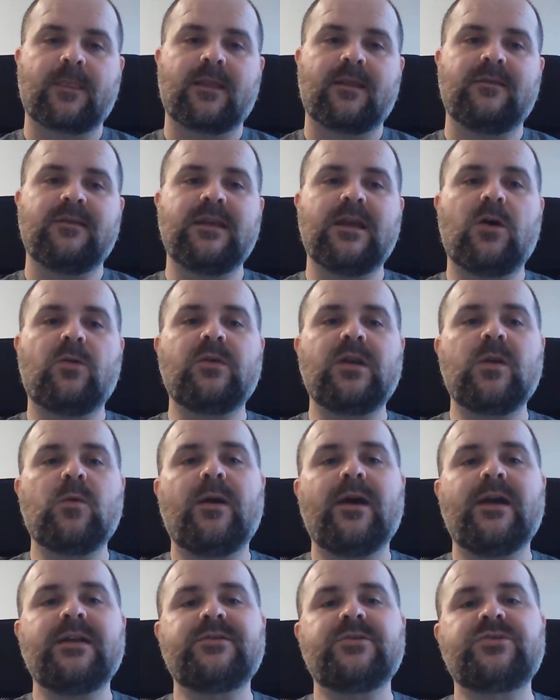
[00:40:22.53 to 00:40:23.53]
The only
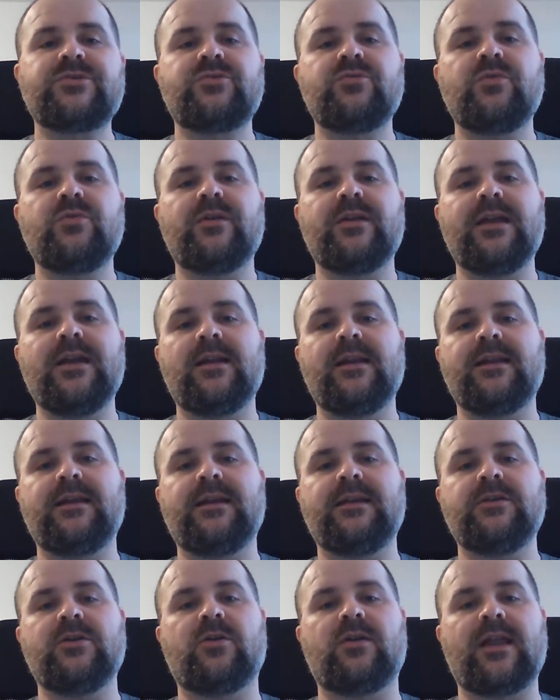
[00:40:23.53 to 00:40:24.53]
way to true healing
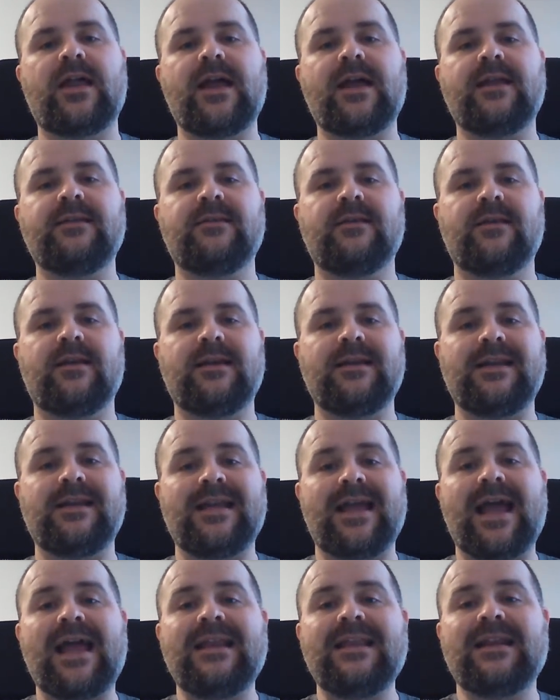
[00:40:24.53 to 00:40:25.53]
in your land and in
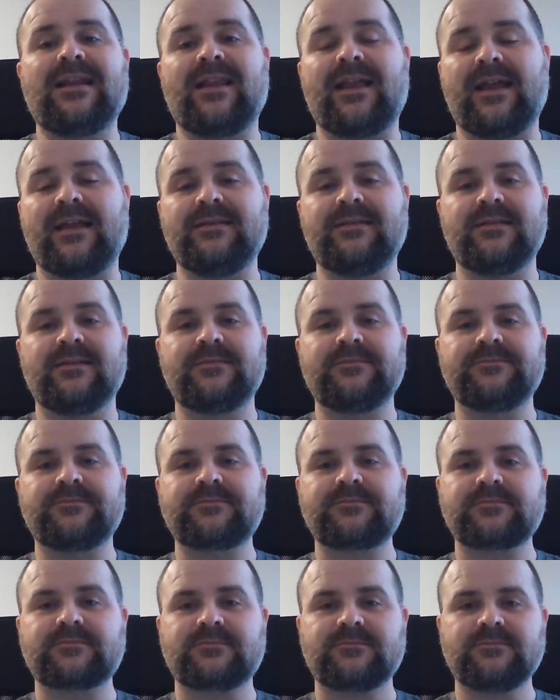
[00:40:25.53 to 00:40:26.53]
any land
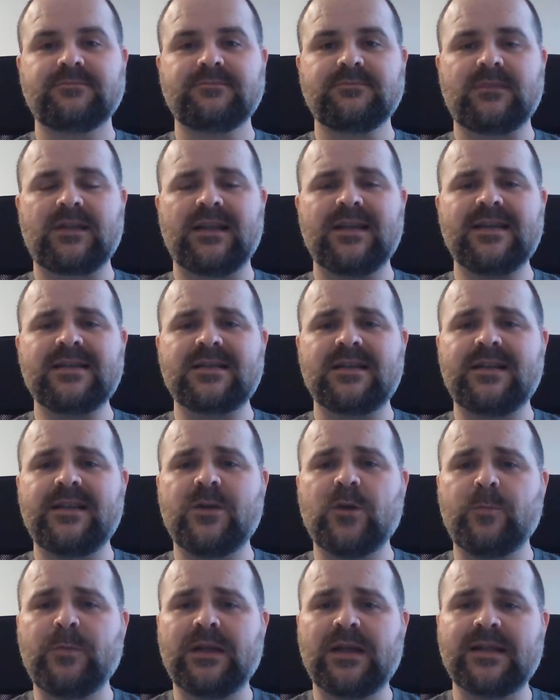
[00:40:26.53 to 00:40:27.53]
is in
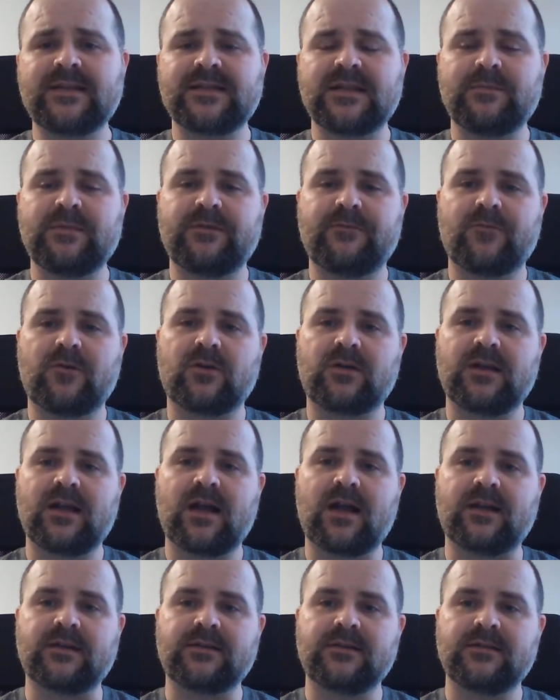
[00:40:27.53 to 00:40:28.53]
humility before
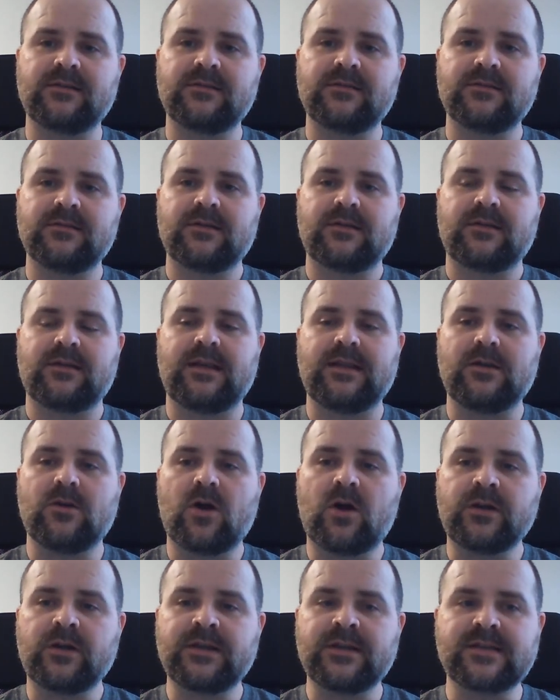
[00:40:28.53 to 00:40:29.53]
God, in
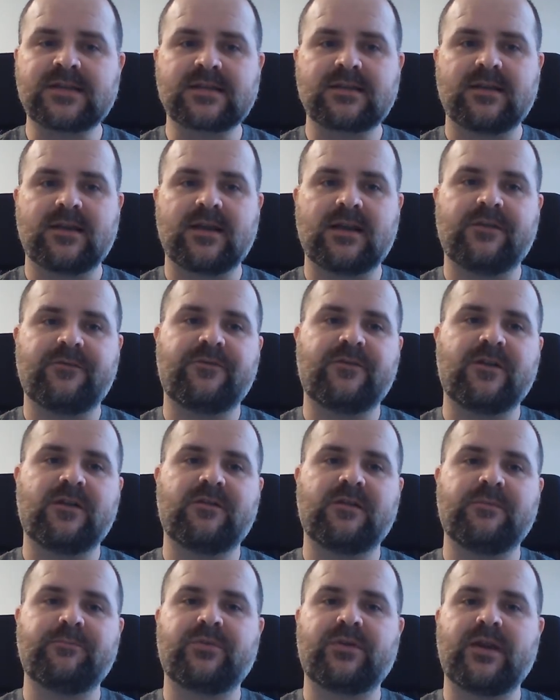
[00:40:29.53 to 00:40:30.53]
honest and
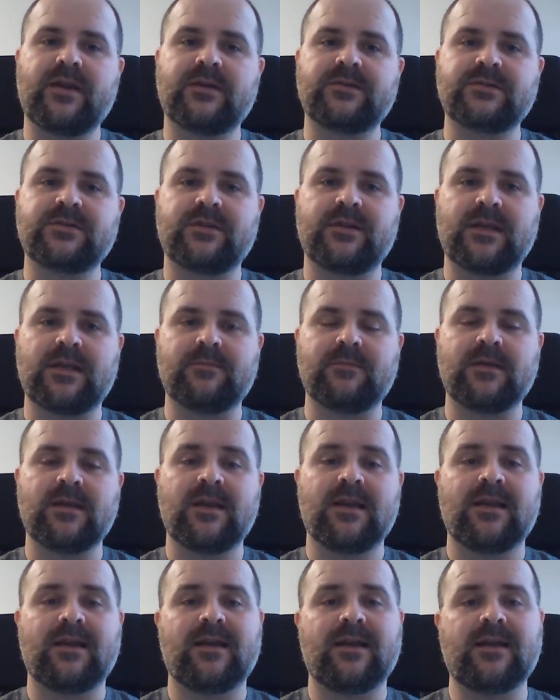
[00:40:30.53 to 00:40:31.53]
fervent prayer to Him,
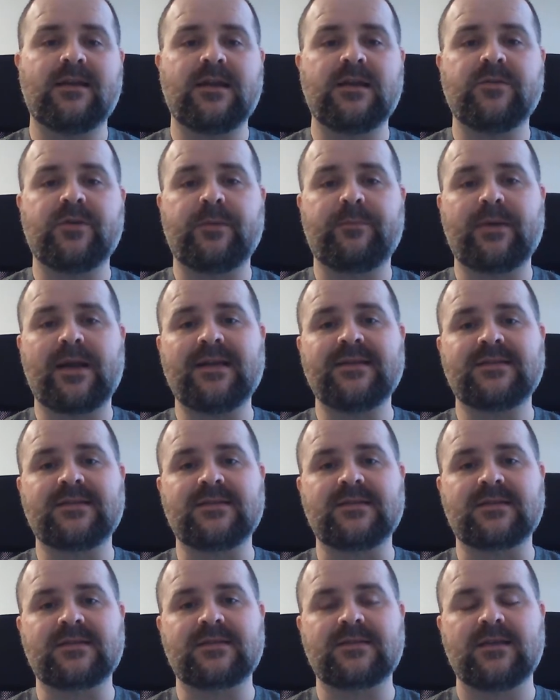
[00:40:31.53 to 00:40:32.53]
and in
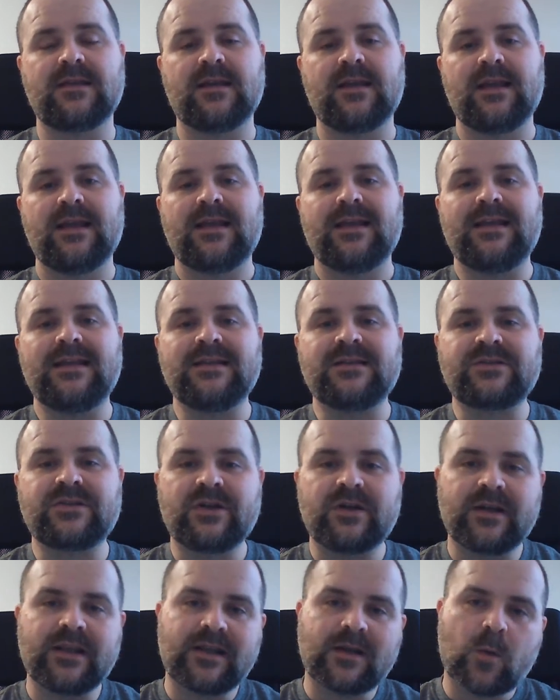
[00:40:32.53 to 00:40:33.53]
repentance, in
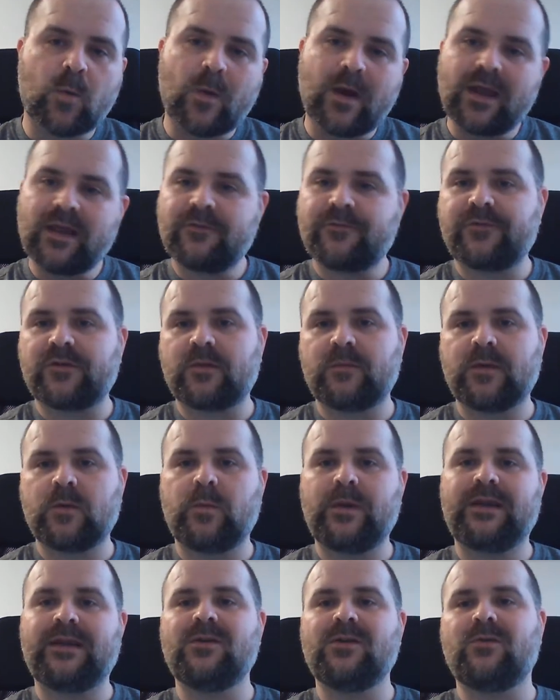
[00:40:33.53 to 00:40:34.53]
turning away from the
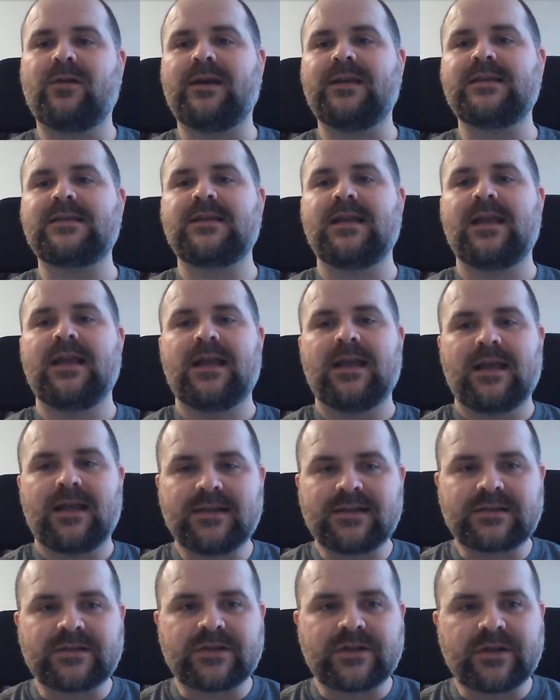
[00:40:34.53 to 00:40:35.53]
wicked ways
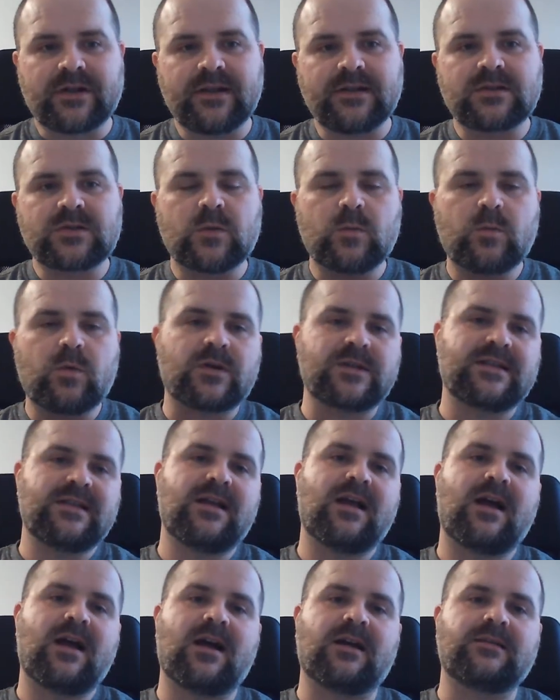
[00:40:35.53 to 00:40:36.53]
and turning towards
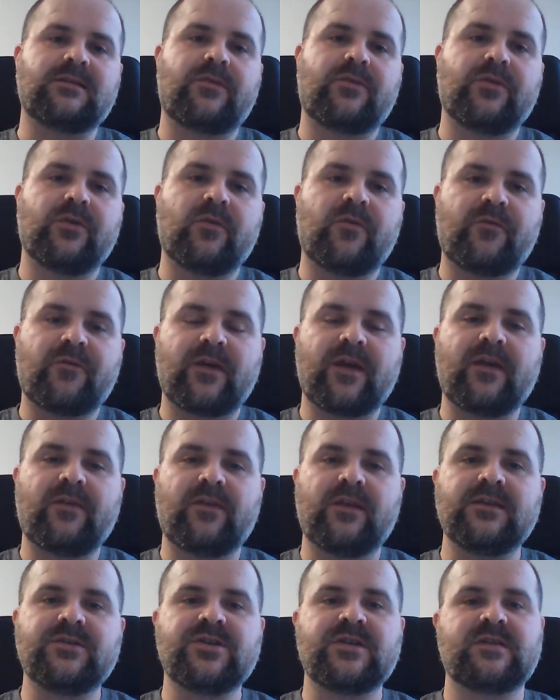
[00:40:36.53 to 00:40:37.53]
God through faith
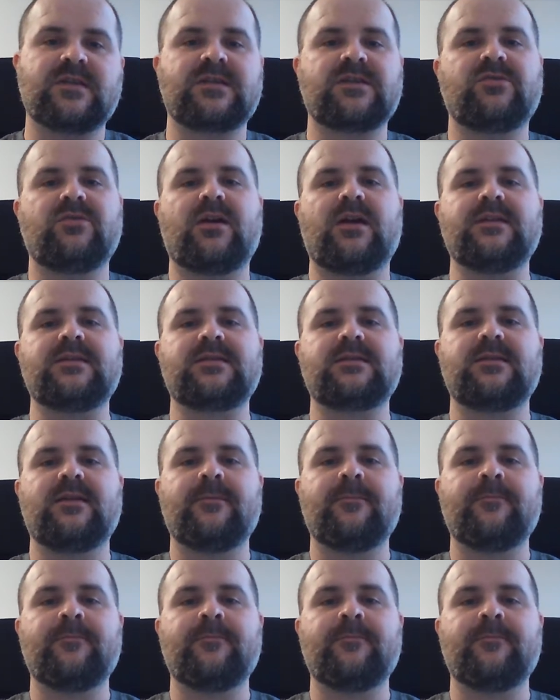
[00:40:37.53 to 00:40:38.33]
in Jesus Christ